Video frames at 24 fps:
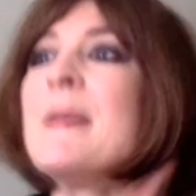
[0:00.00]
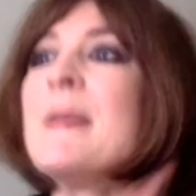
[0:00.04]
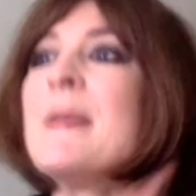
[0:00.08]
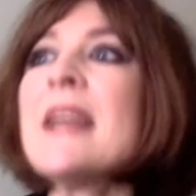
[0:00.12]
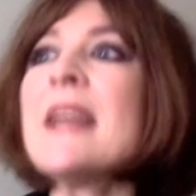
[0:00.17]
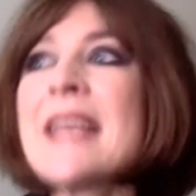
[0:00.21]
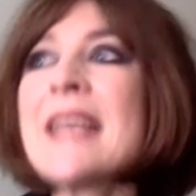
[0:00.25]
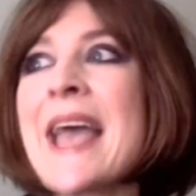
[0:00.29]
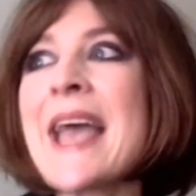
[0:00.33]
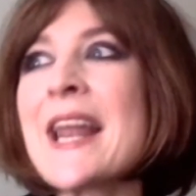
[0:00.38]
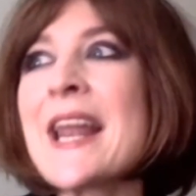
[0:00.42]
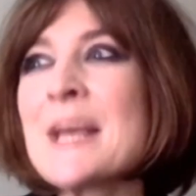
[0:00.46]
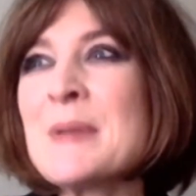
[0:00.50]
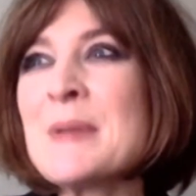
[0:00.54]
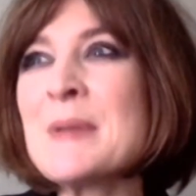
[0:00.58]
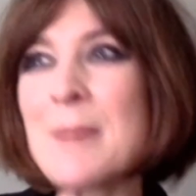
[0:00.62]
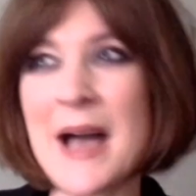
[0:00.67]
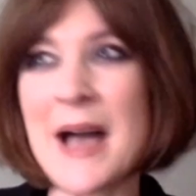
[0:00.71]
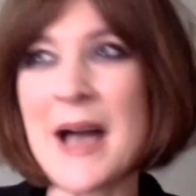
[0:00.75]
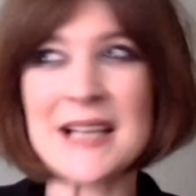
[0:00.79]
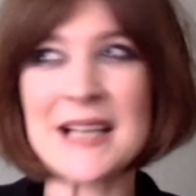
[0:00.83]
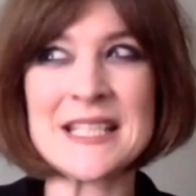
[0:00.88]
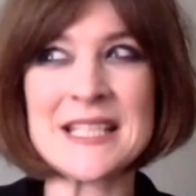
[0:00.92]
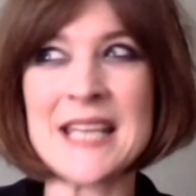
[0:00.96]
I mean, again,
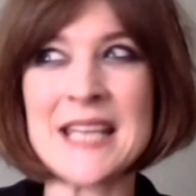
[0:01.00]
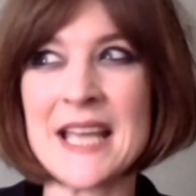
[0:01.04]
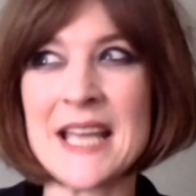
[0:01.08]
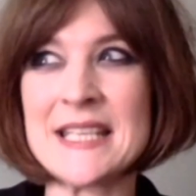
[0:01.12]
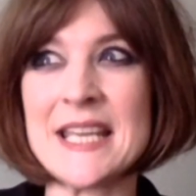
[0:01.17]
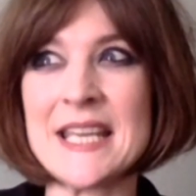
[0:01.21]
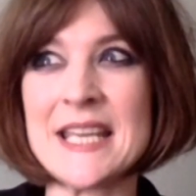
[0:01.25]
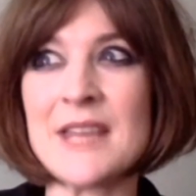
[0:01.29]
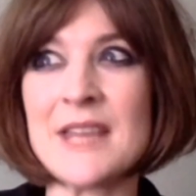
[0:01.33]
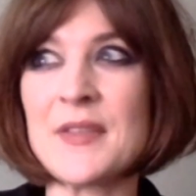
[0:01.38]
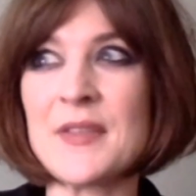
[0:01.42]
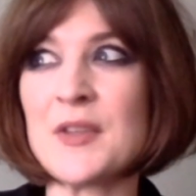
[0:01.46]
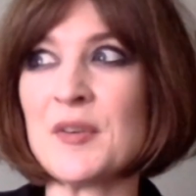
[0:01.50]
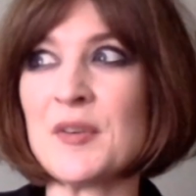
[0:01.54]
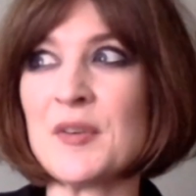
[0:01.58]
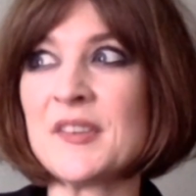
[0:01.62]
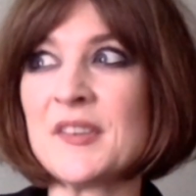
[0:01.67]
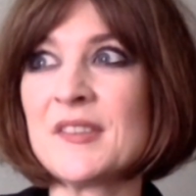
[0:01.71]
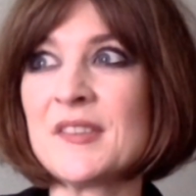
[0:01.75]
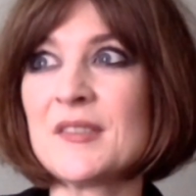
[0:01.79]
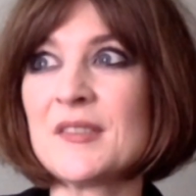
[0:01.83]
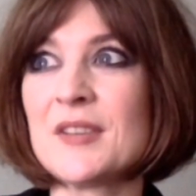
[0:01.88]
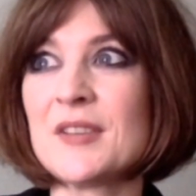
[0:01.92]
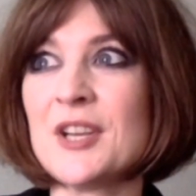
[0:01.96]
coming back to the idea that
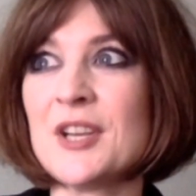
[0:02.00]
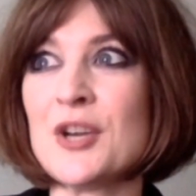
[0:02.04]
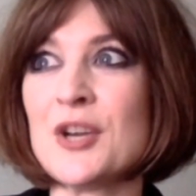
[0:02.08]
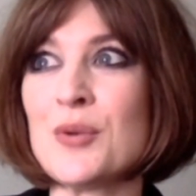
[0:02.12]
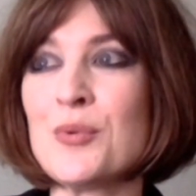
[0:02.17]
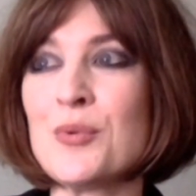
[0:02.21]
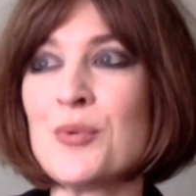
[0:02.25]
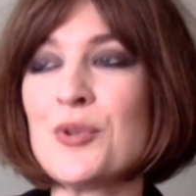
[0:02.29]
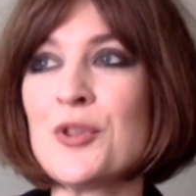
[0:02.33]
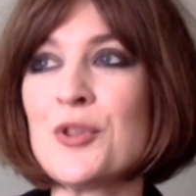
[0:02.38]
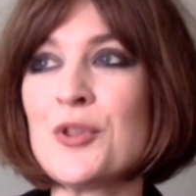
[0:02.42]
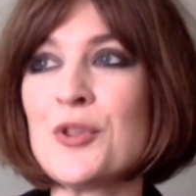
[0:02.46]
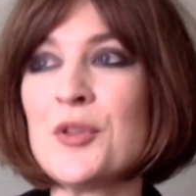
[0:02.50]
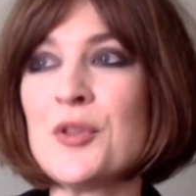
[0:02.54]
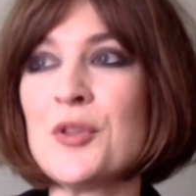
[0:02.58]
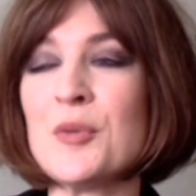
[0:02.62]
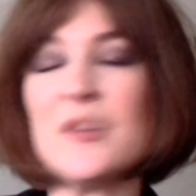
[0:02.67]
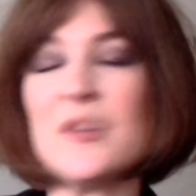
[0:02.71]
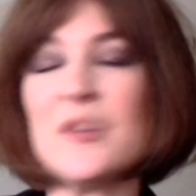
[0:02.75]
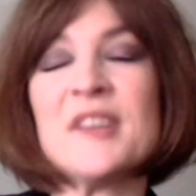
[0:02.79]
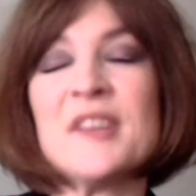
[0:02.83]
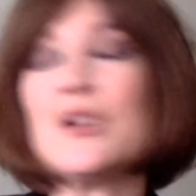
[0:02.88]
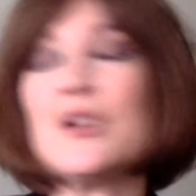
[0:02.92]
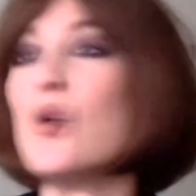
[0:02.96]
there was
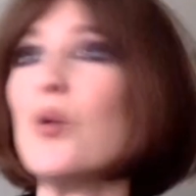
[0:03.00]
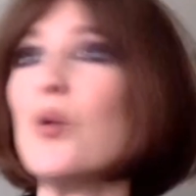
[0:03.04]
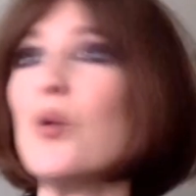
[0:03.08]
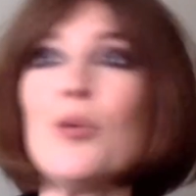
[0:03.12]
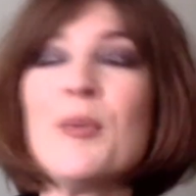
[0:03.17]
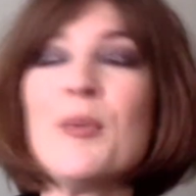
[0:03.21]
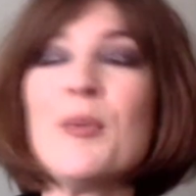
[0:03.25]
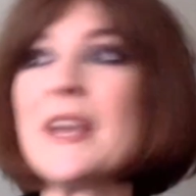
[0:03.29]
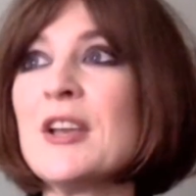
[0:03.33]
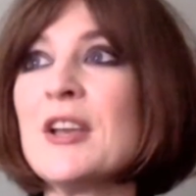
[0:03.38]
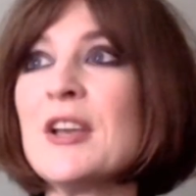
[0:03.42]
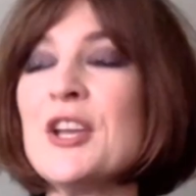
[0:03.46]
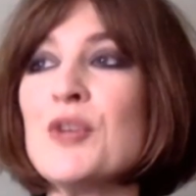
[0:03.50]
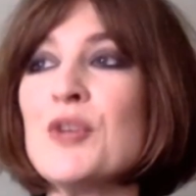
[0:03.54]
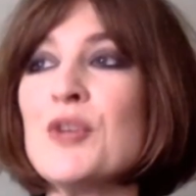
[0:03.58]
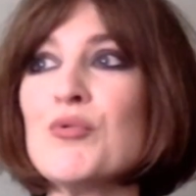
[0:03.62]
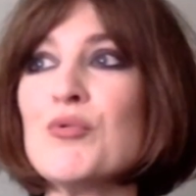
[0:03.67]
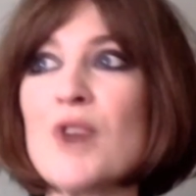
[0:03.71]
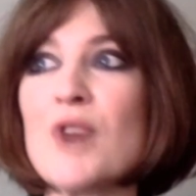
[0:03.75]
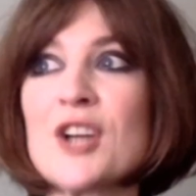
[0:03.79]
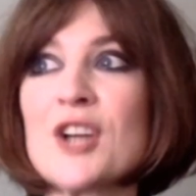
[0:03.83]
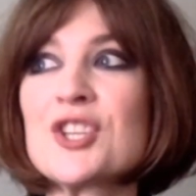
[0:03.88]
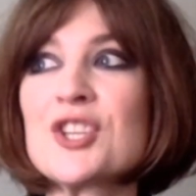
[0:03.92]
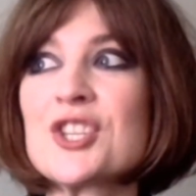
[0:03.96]
this whole
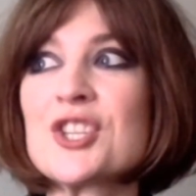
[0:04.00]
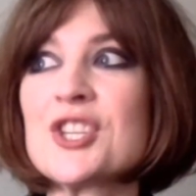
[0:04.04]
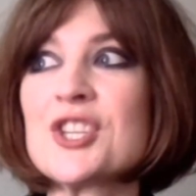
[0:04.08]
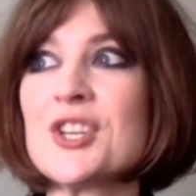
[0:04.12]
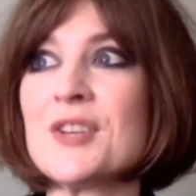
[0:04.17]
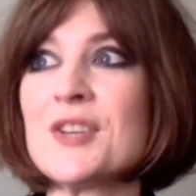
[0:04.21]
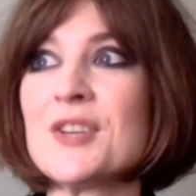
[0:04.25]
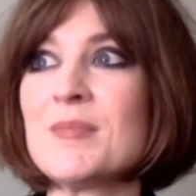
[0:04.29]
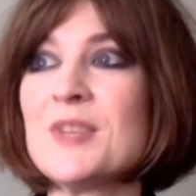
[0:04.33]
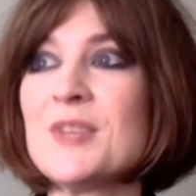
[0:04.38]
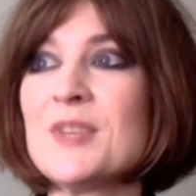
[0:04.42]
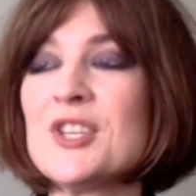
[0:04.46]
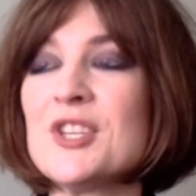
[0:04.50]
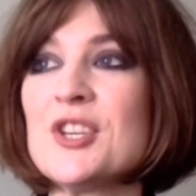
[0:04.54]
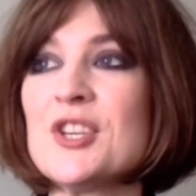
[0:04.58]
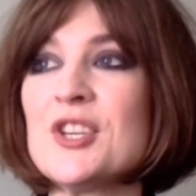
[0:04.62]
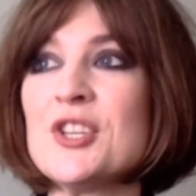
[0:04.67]
rush to